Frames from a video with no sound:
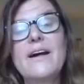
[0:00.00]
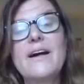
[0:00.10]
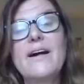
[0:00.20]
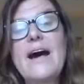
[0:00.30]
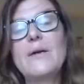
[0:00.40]

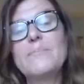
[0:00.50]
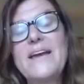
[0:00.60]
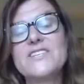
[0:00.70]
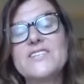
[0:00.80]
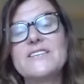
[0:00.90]
help
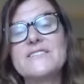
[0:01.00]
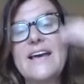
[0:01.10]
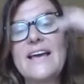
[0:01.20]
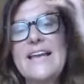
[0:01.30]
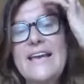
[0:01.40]
patients
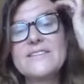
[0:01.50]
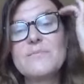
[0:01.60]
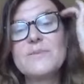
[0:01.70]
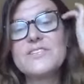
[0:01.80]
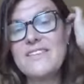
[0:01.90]
dilate,
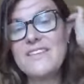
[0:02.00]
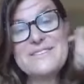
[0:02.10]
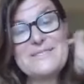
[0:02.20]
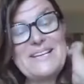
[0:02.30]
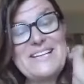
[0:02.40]
which I think
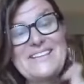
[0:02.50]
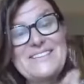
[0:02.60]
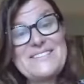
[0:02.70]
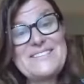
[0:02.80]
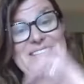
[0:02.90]
is really
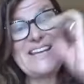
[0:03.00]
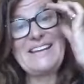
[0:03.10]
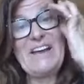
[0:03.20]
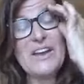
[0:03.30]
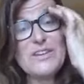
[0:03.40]

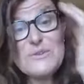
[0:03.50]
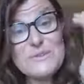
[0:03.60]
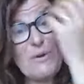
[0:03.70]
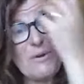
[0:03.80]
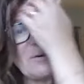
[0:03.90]
interesting and useful.